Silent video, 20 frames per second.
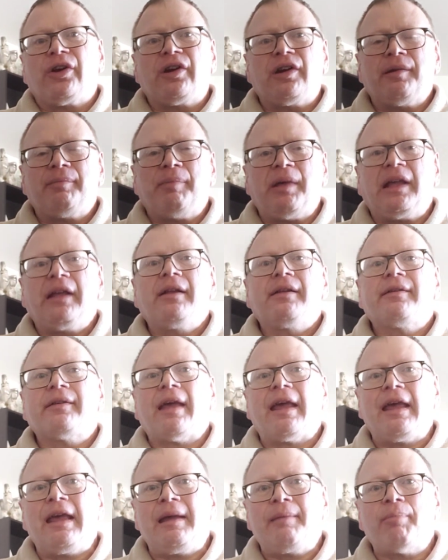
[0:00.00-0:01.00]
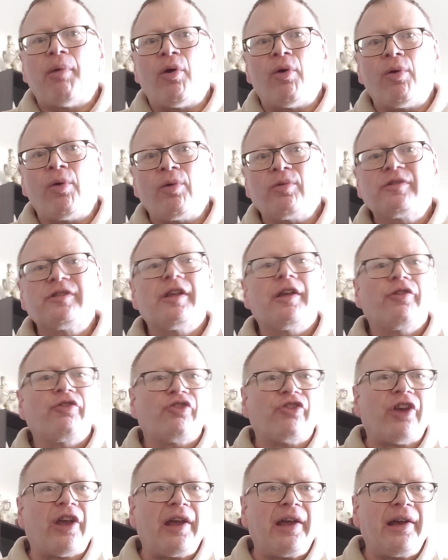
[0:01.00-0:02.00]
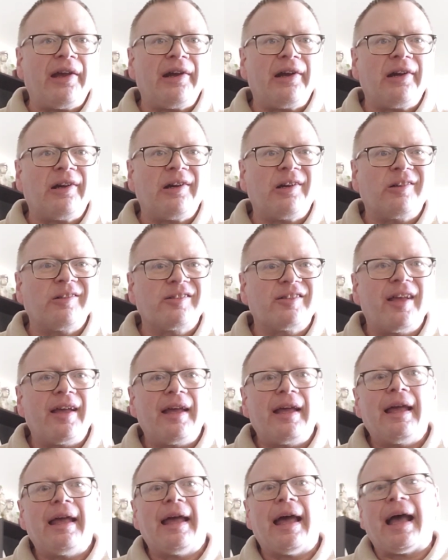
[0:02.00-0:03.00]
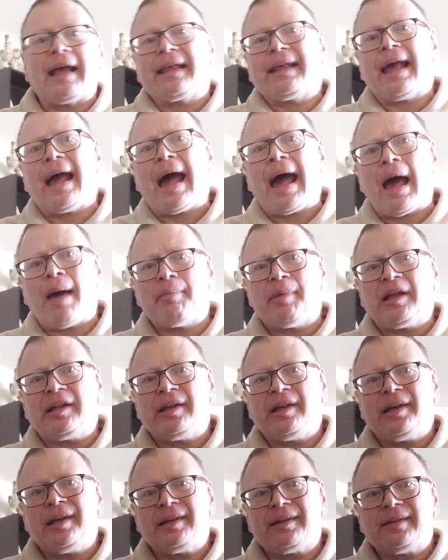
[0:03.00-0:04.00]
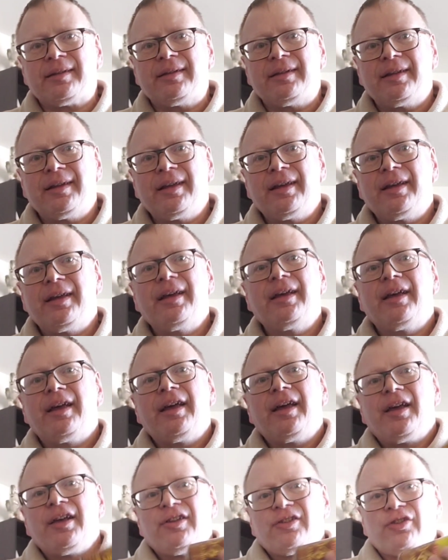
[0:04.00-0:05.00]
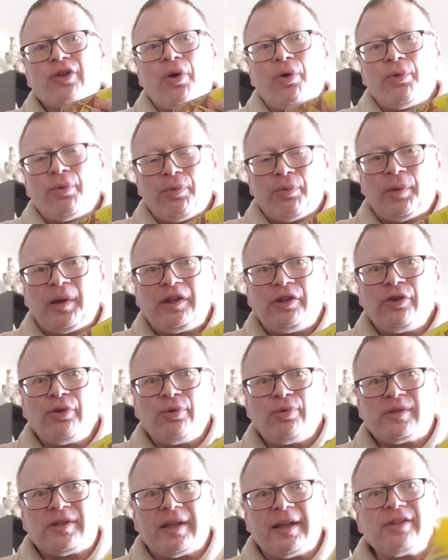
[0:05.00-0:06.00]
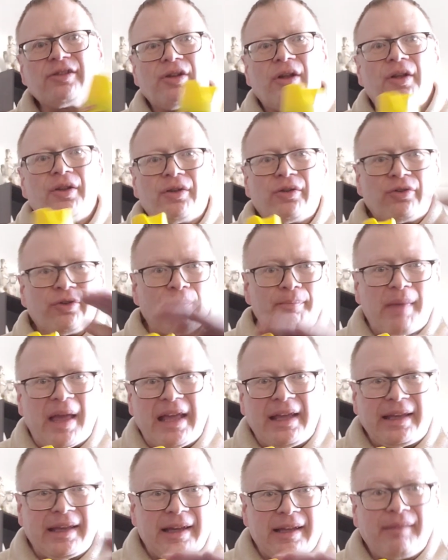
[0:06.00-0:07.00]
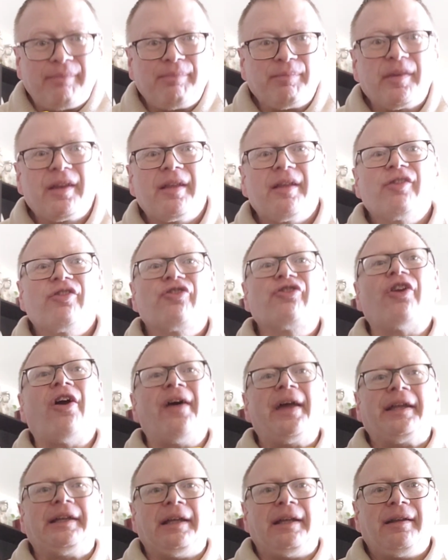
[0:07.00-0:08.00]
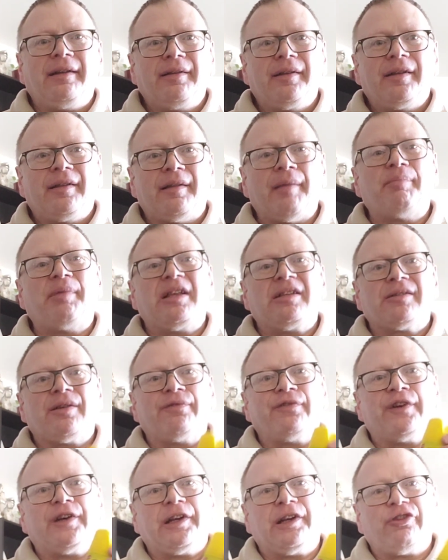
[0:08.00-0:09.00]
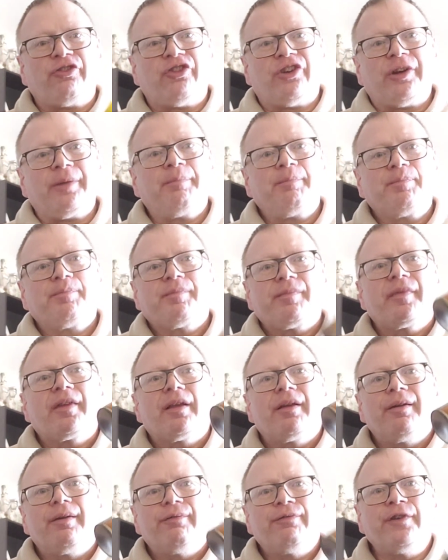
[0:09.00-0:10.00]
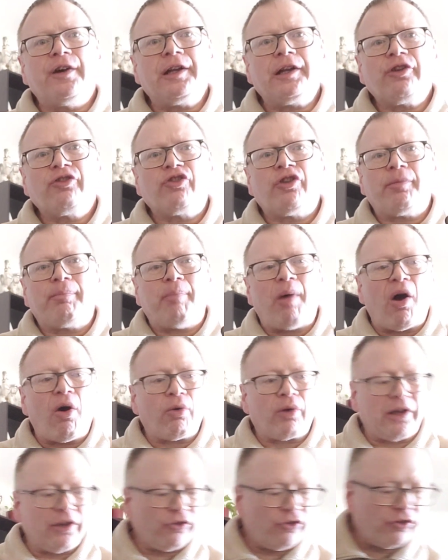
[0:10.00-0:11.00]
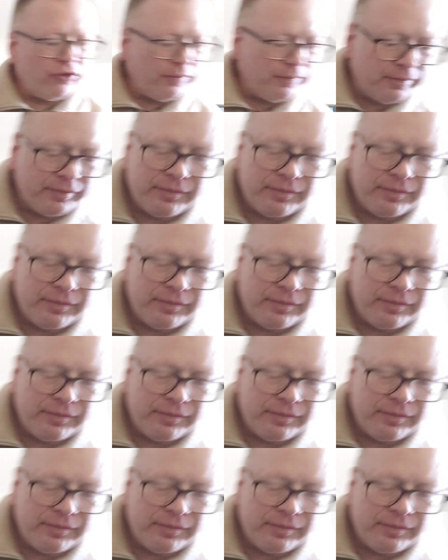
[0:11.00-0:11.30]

could be tables, chairs, a cabinet. So we use this to make it shiny, the piece of furniture. Furniture polish.